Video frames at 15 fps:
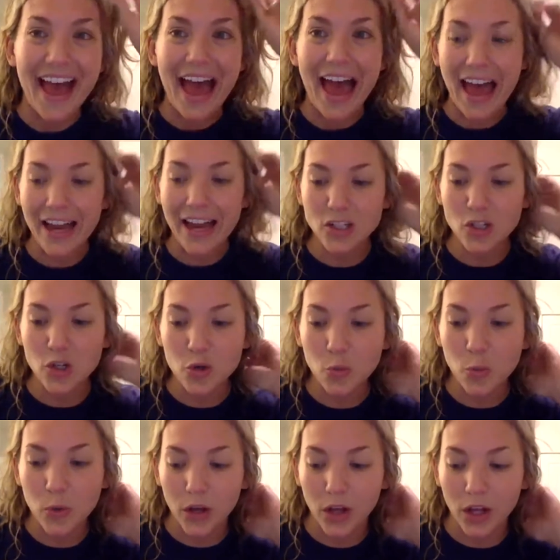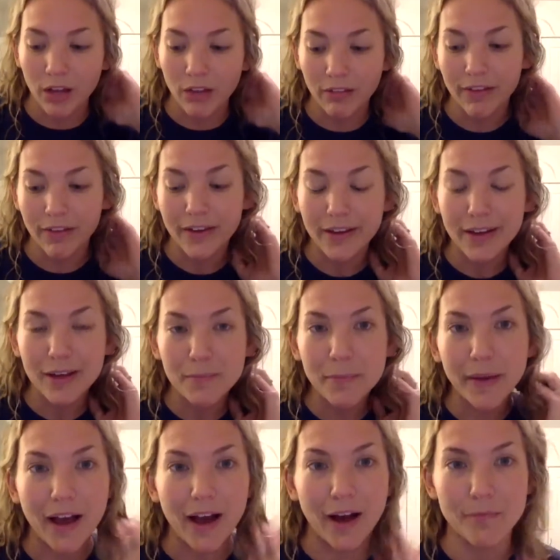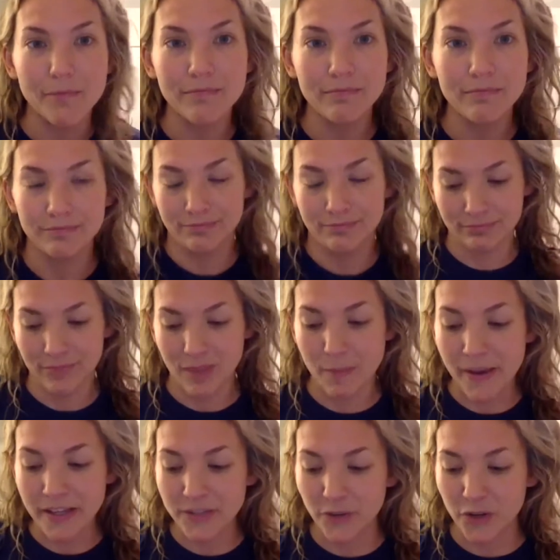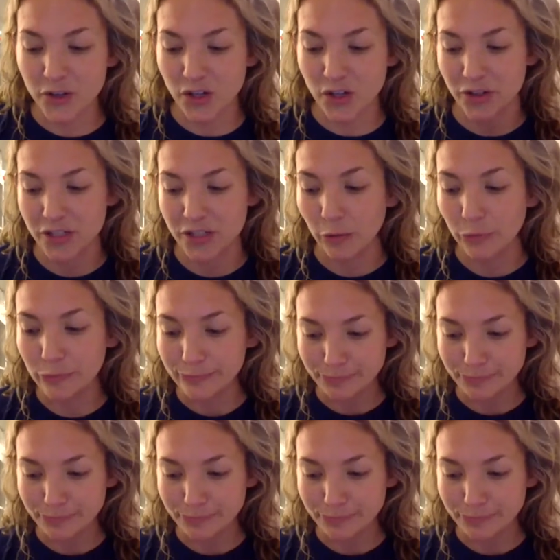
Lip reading: And you will become the best version of yourself.